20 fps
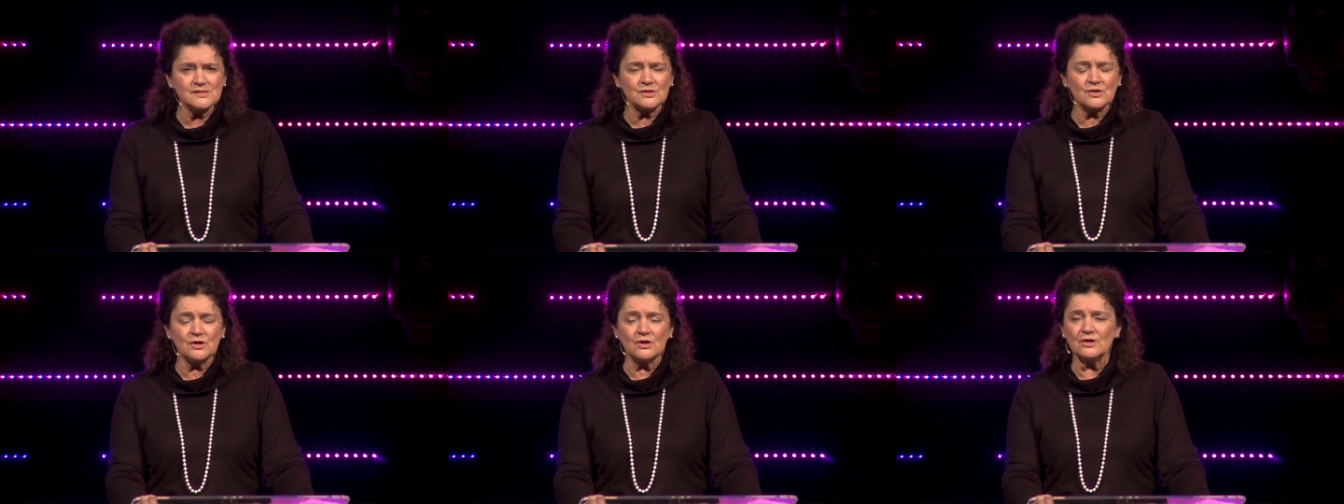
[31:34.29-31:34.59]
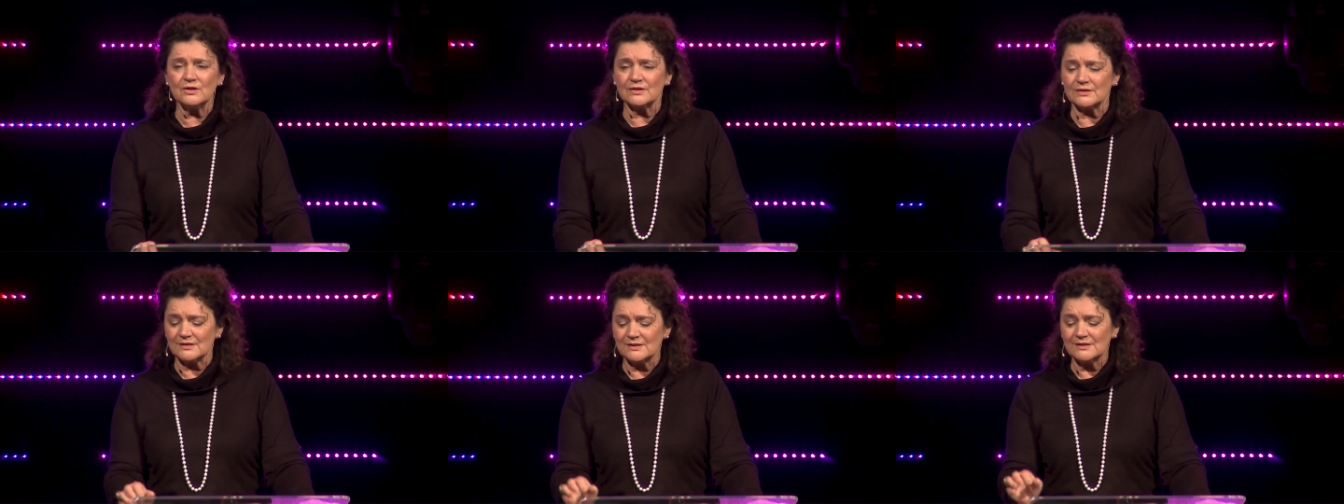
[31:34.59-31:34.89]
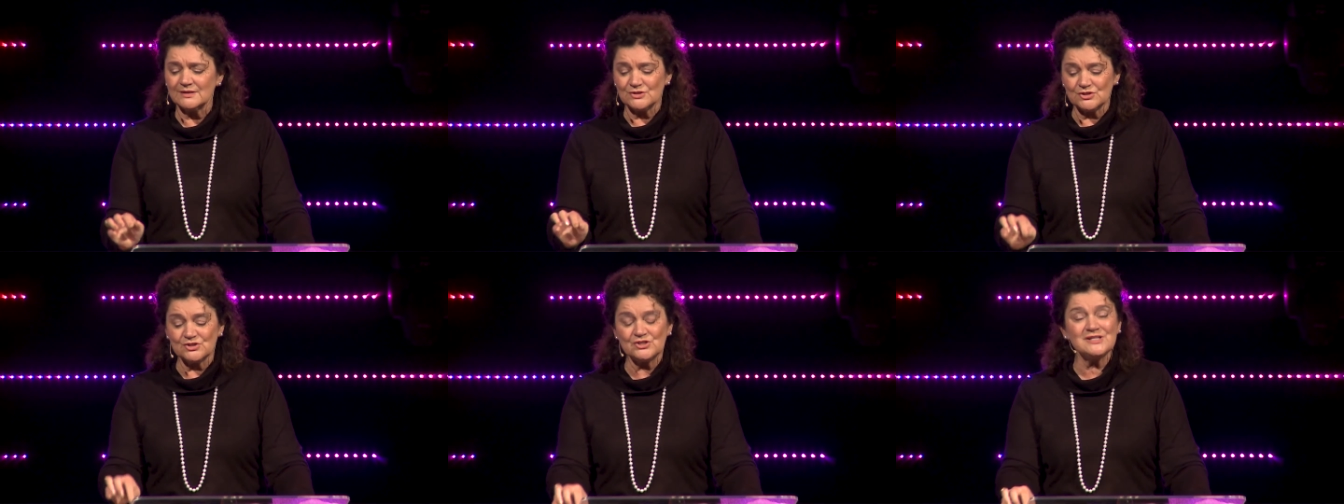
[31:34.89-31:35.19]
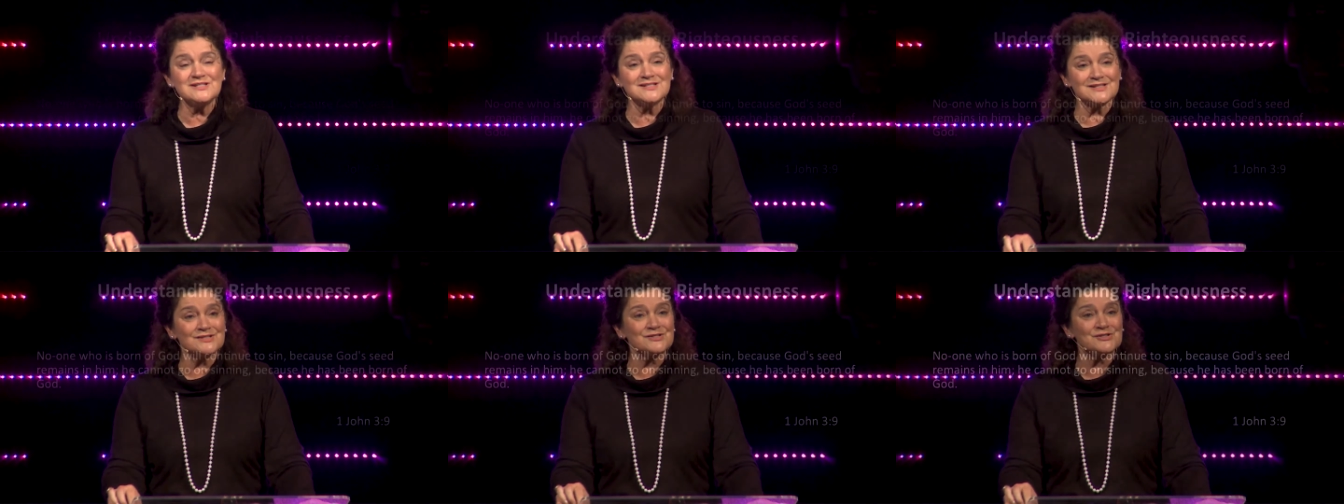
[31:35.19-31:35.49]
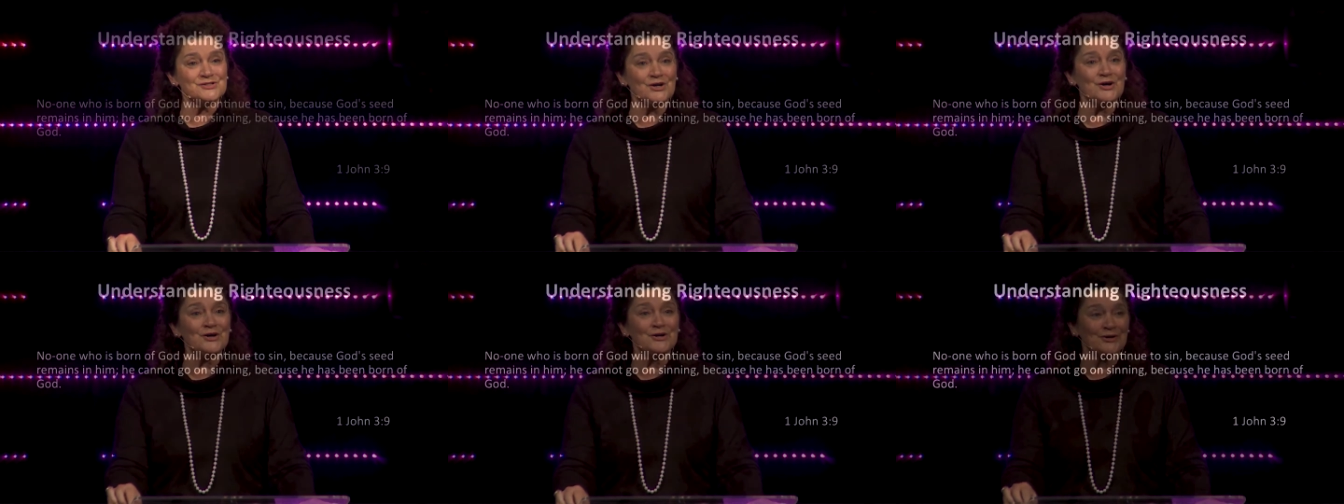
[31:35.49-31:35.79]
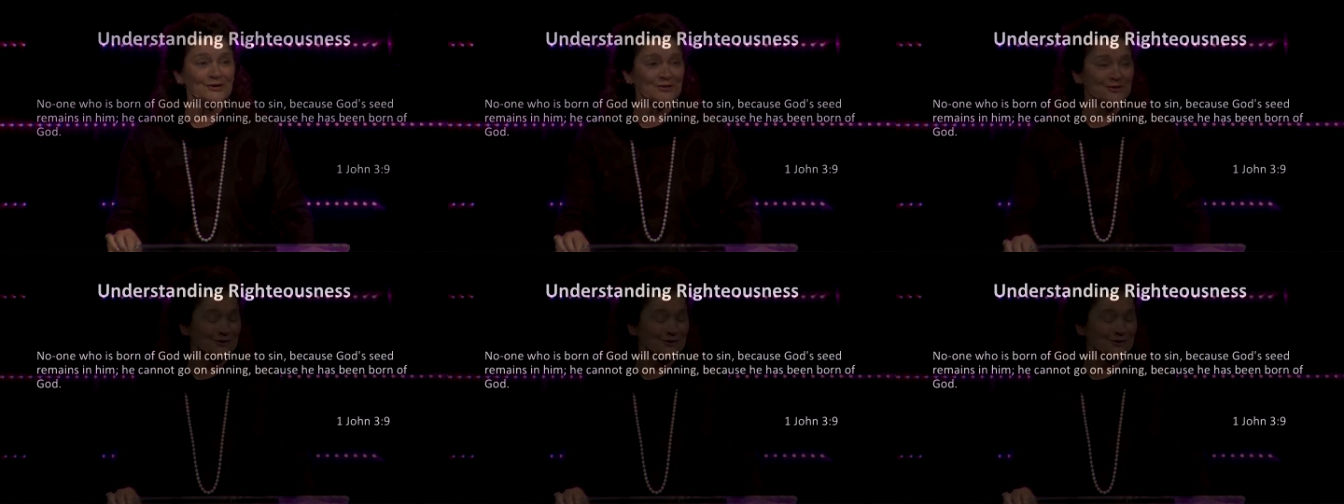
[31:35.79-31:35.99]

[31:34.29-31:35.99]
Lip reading: God, Jesus died on the